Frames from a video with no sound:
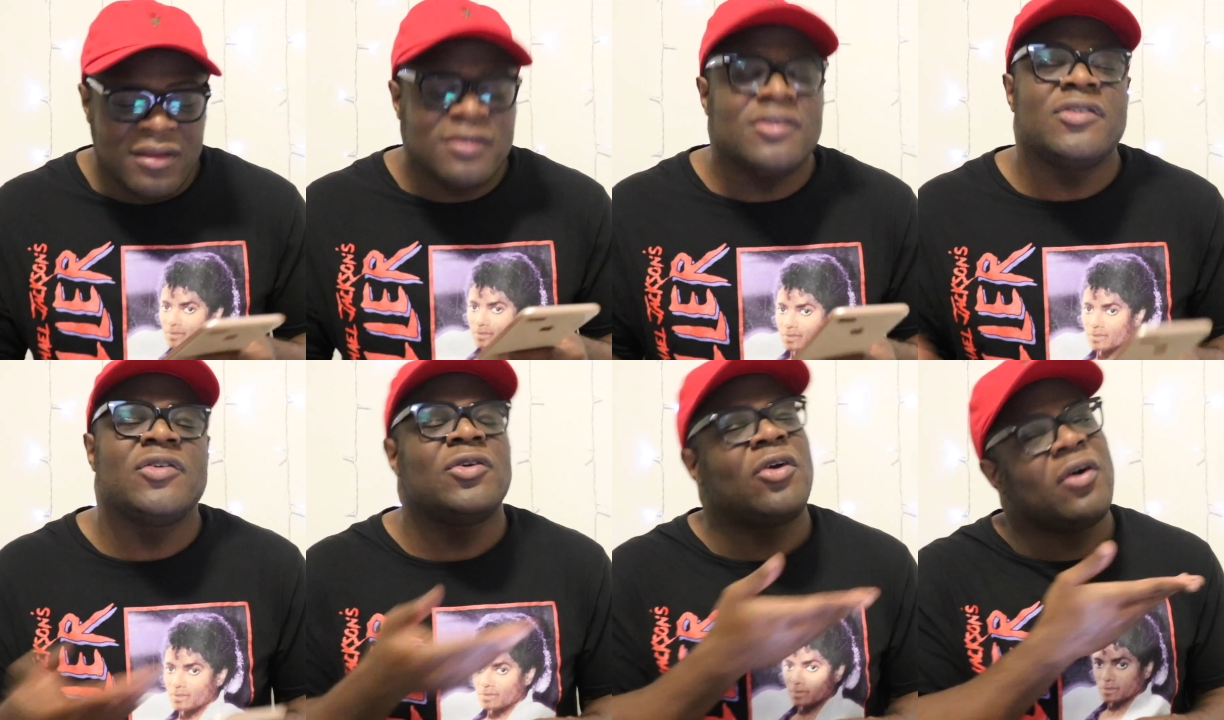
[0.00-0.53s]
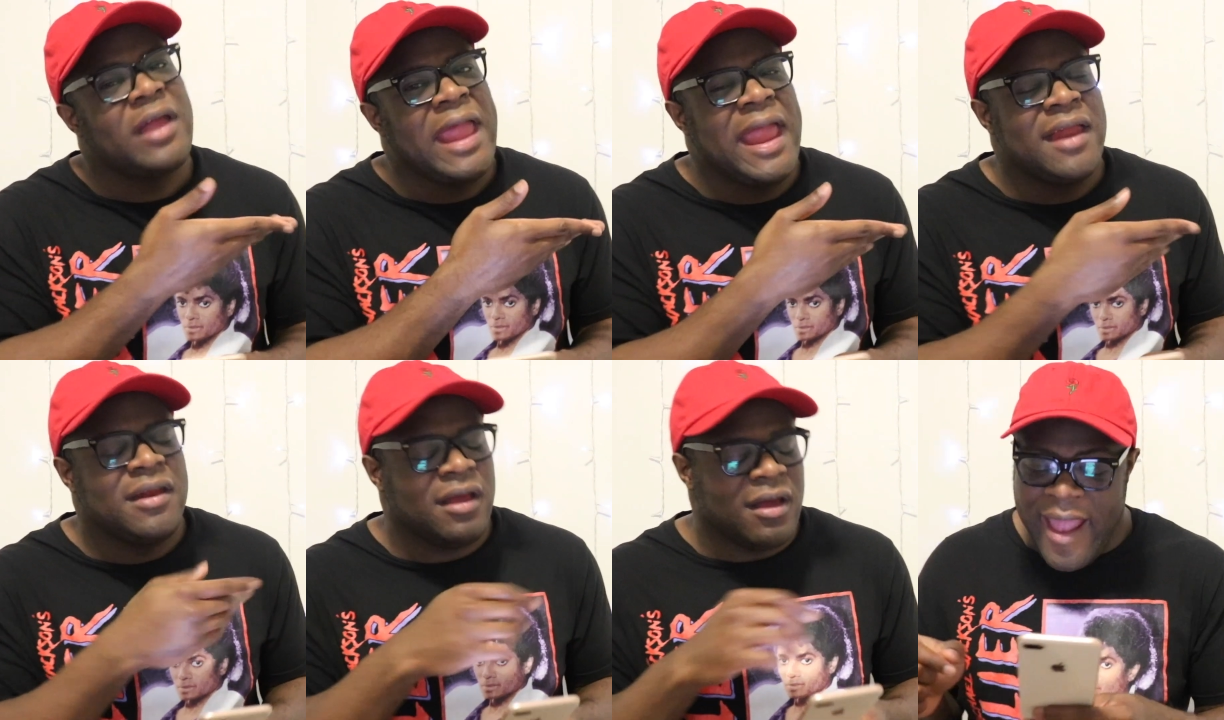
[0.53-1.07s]
Speaker 1: This is her dog
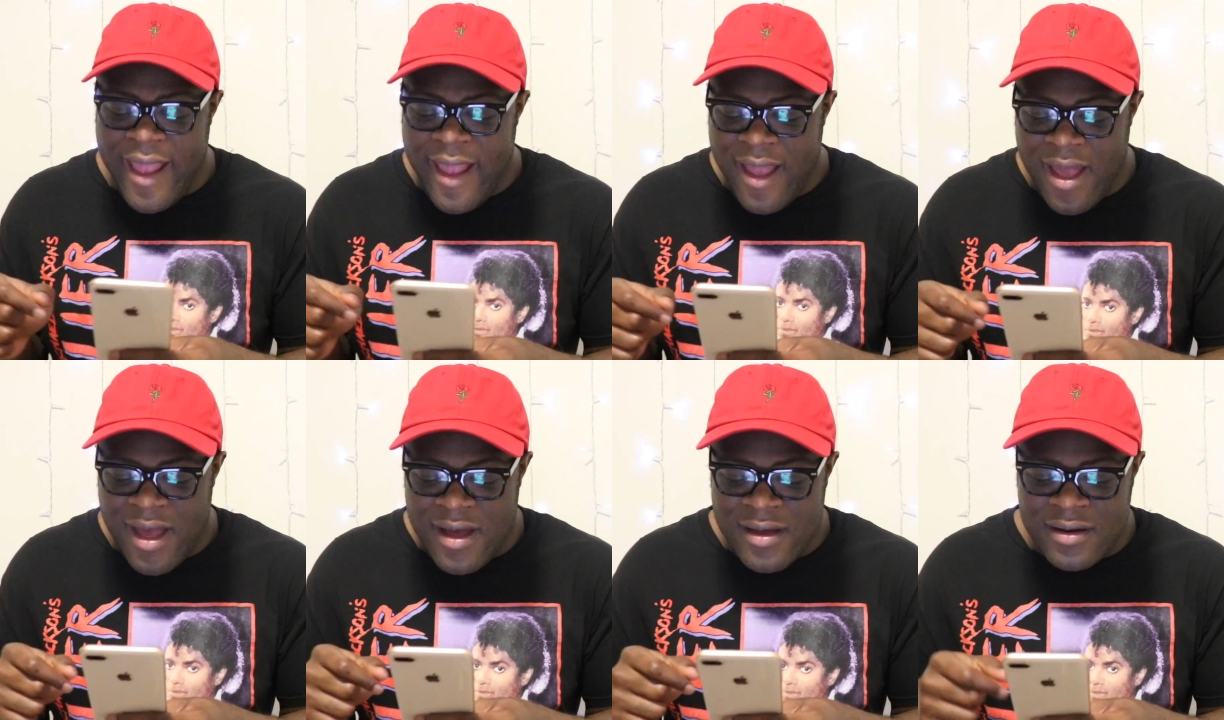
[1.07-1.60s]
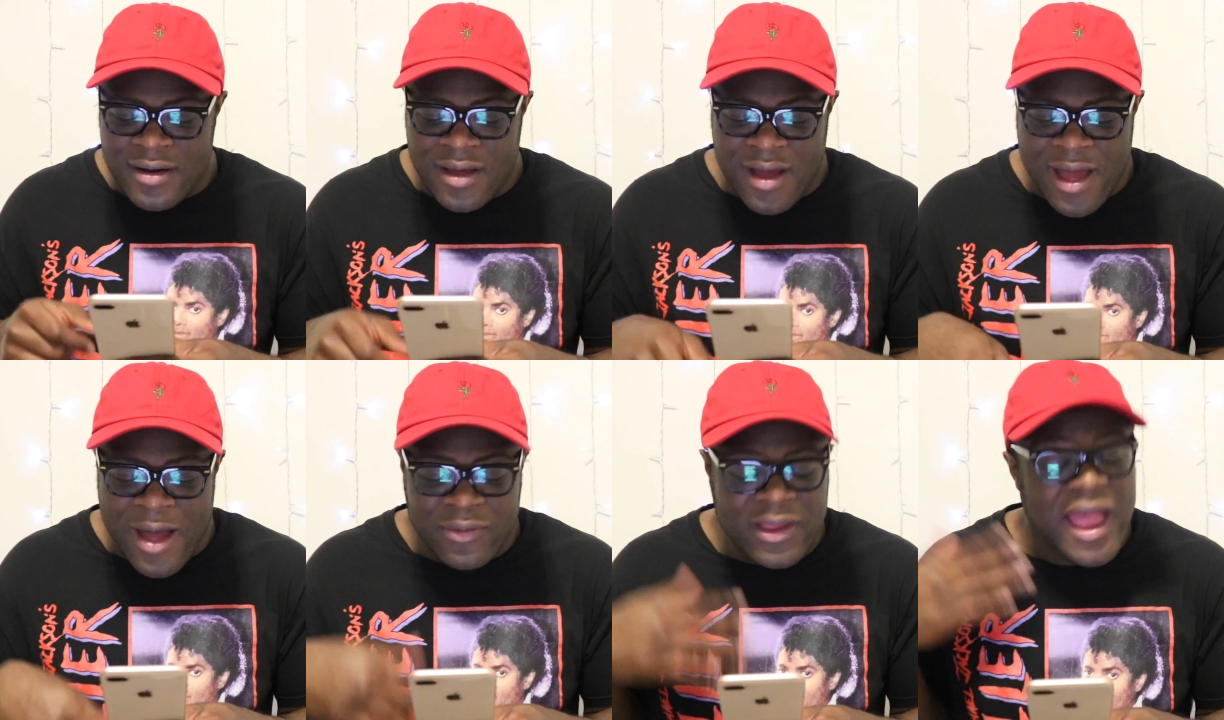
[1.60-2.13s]
Candy. And
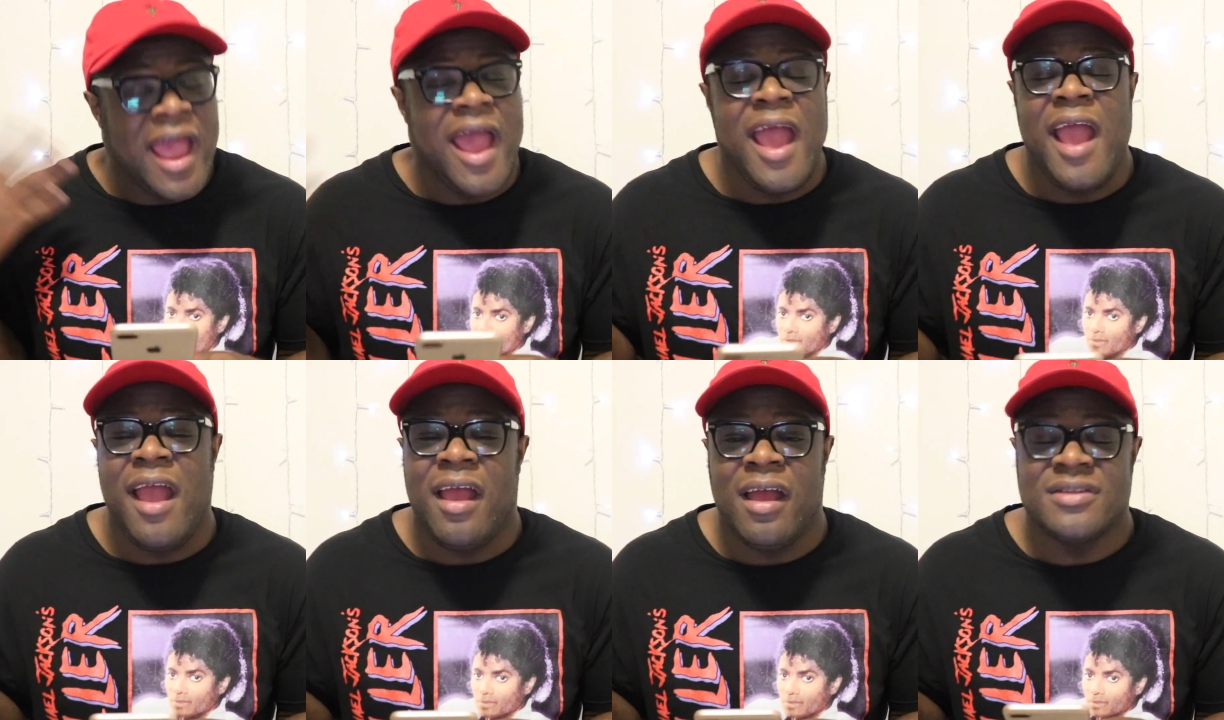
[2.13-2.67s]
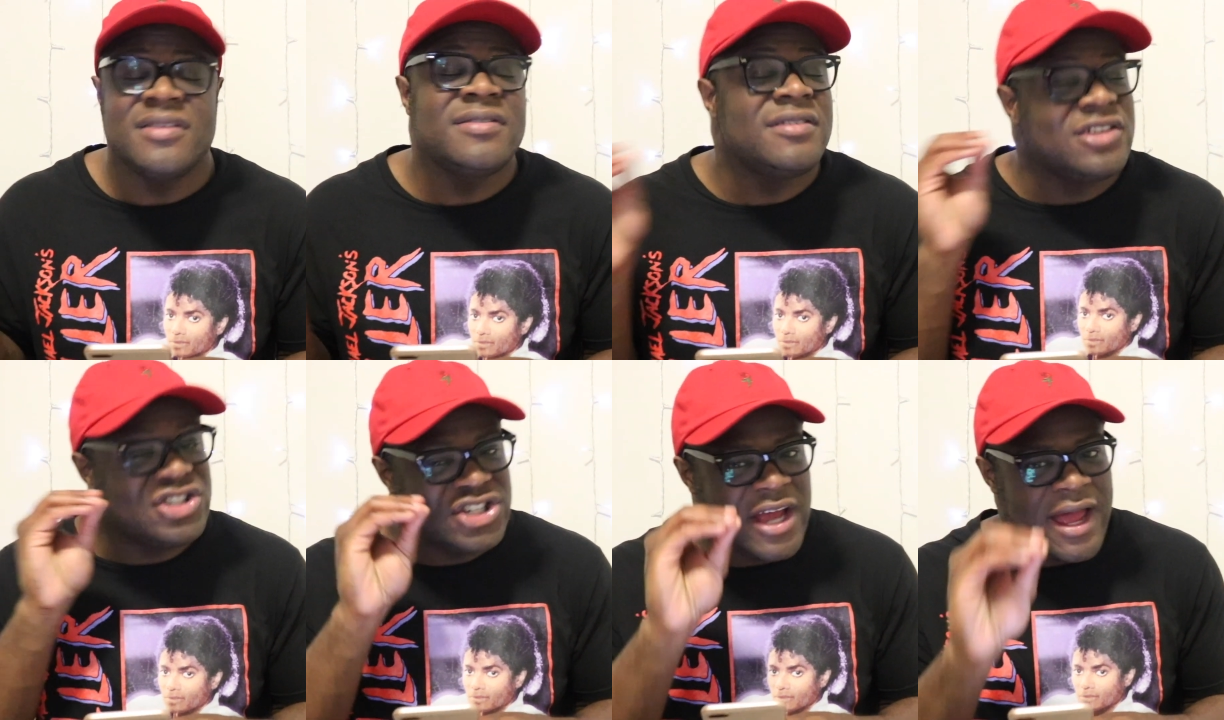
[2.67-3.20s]
I was like, hey, this is
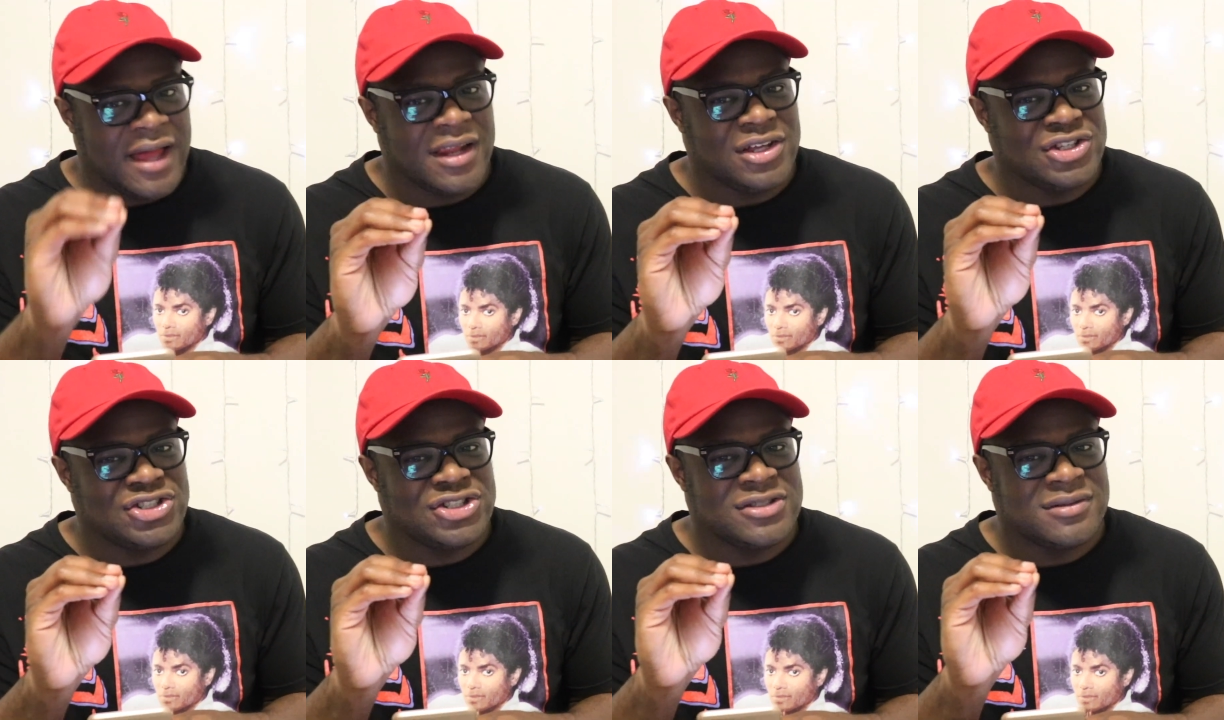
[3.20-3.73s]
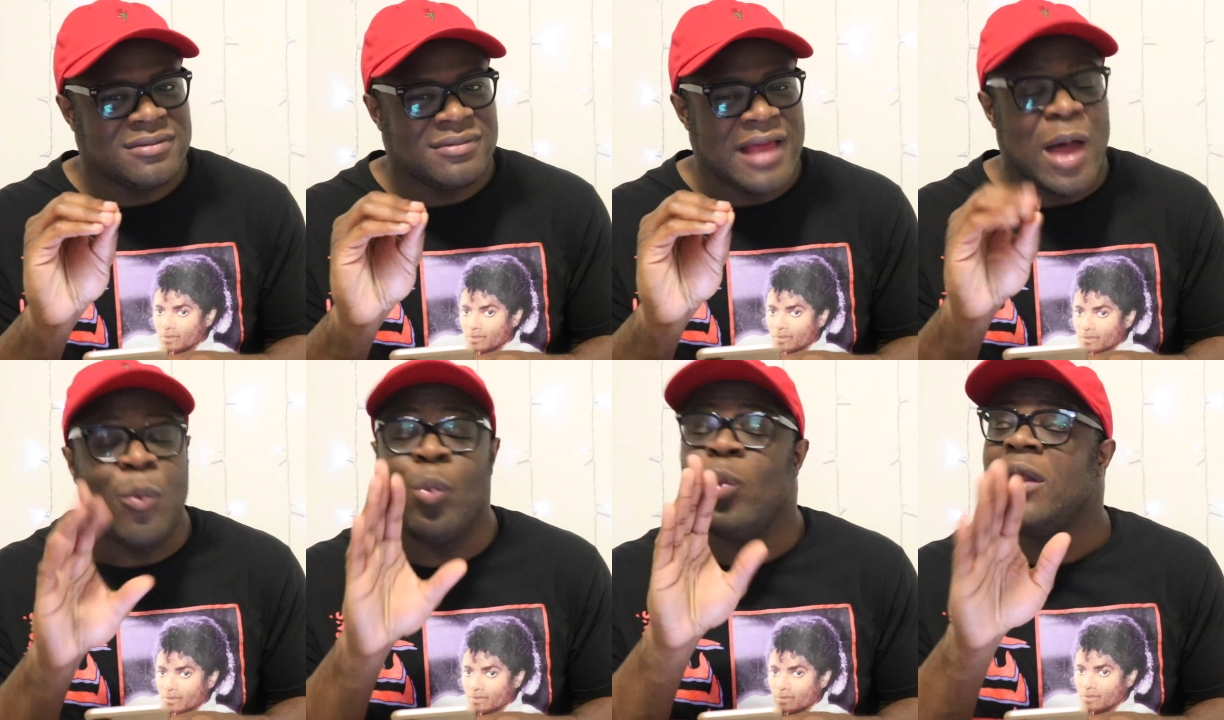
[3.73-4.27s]
a challenge
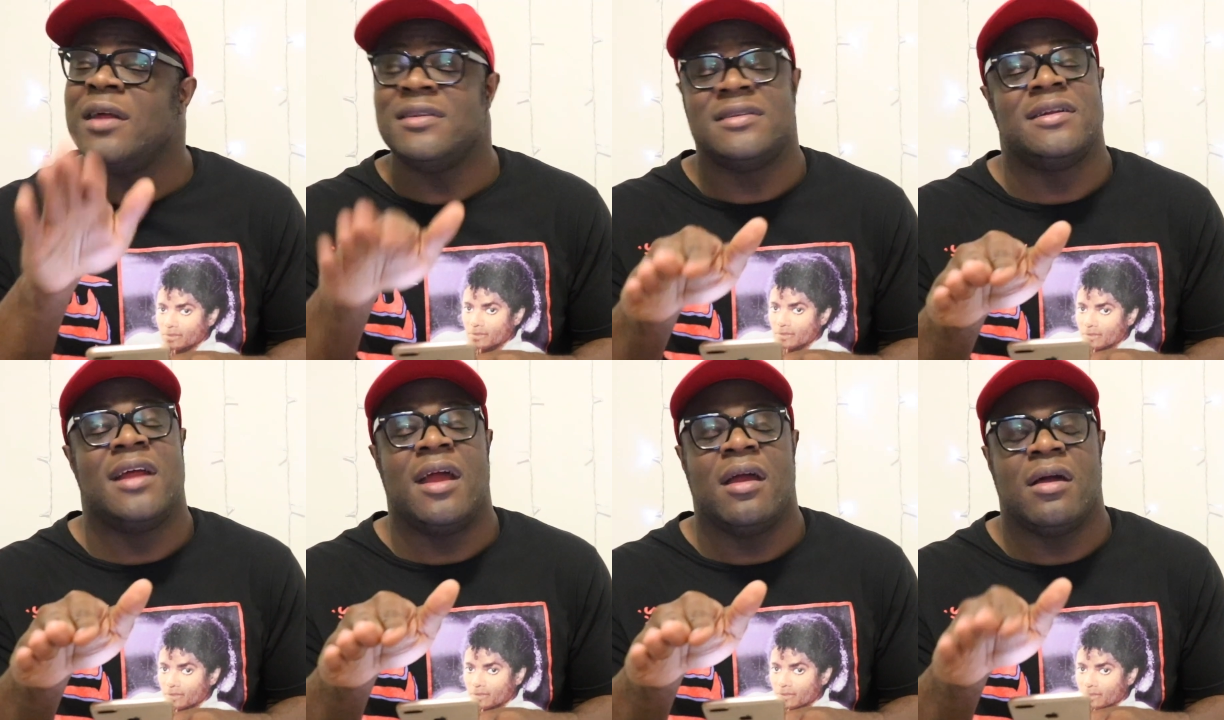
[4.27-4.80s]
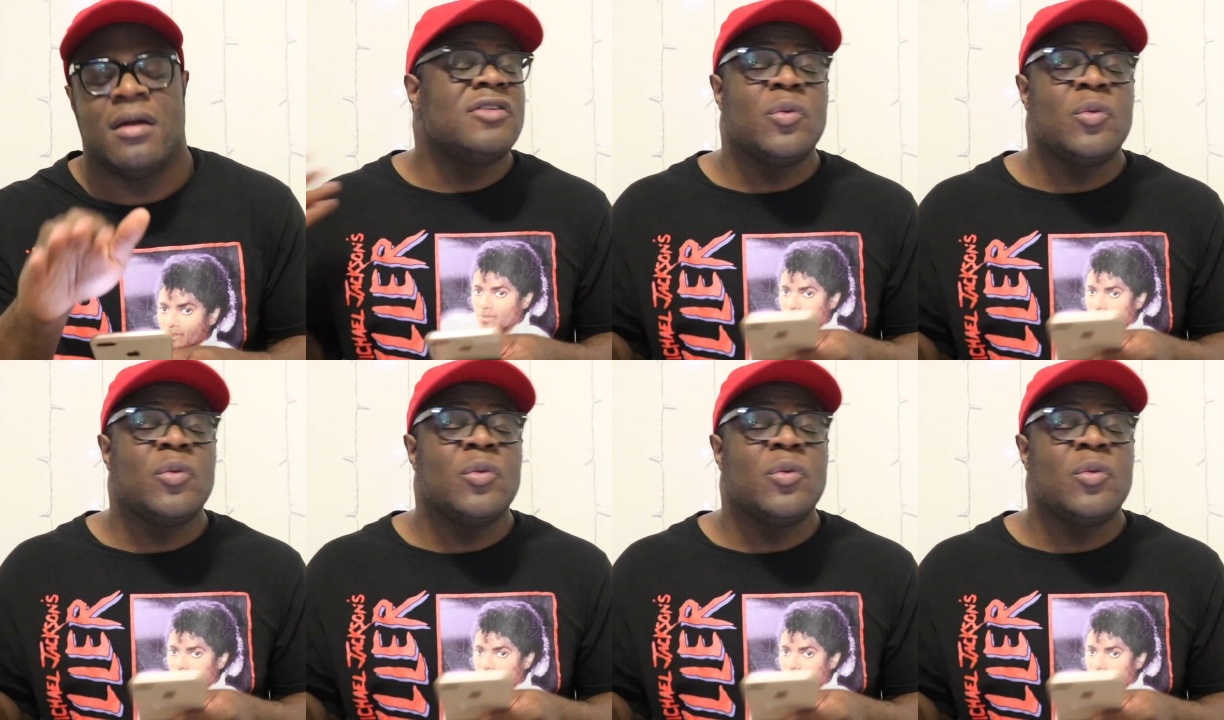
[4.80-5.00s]
I'm willing to take.